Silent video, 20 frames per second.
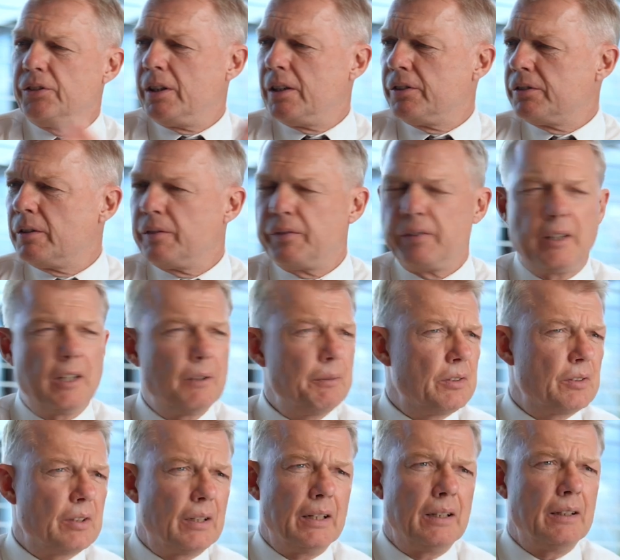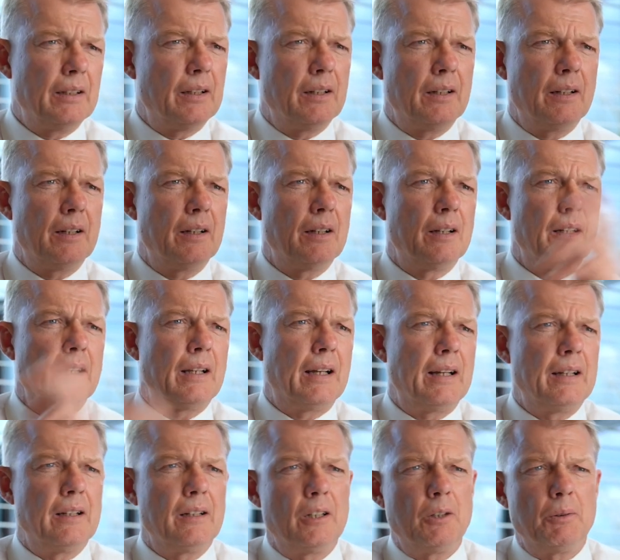year so far we signed
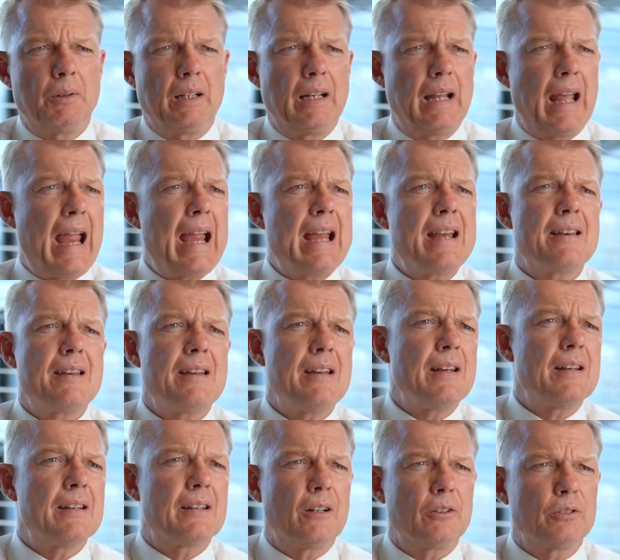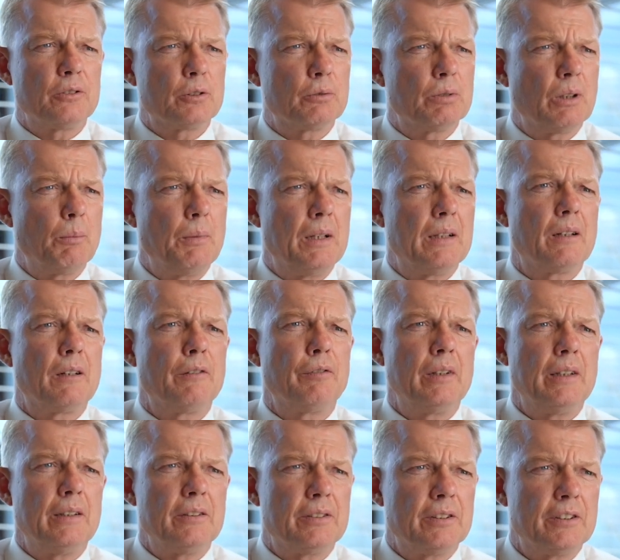918,000 square meter of
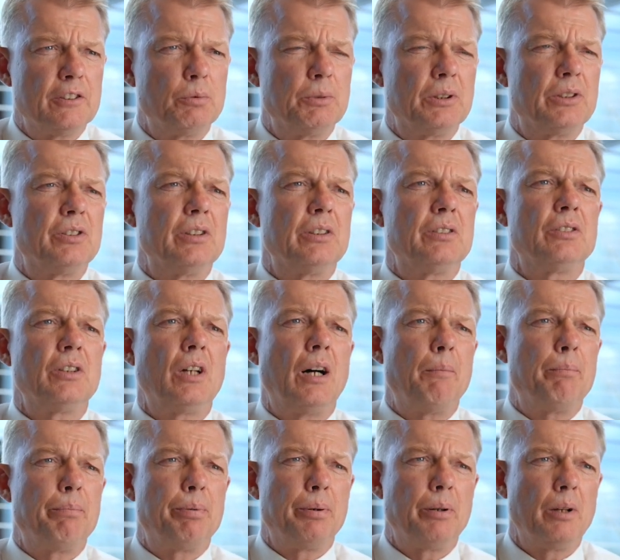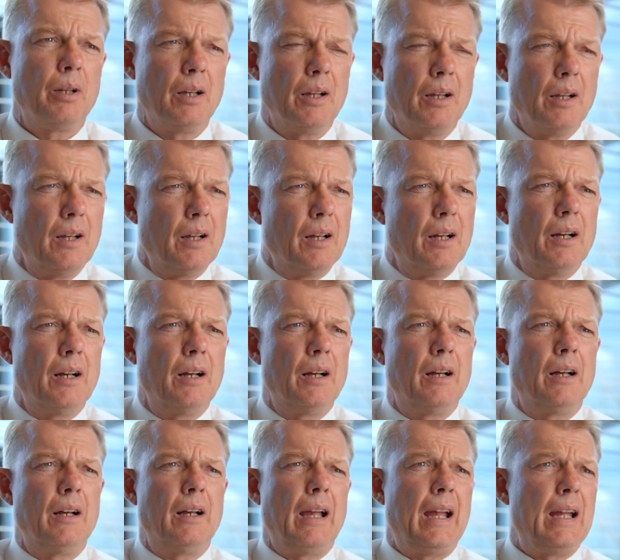leases, which is up
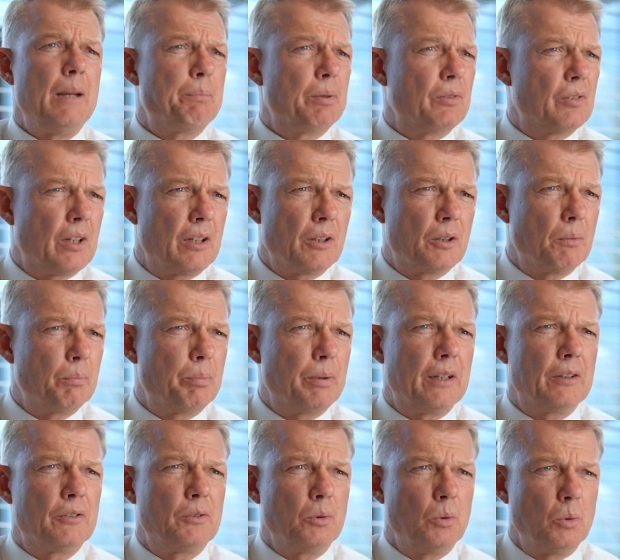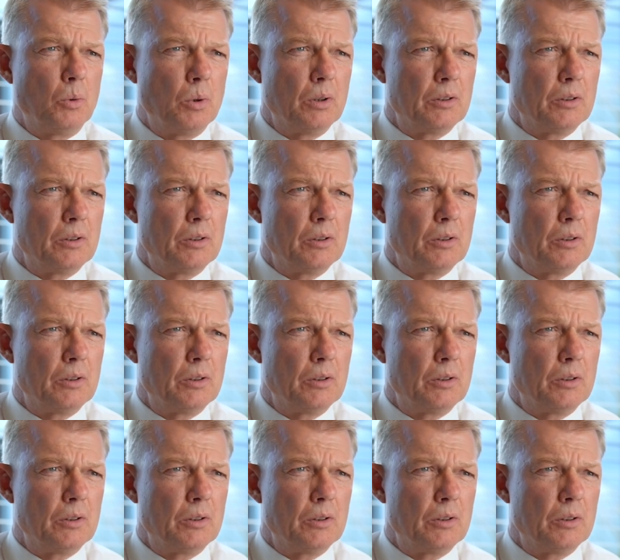8% compared to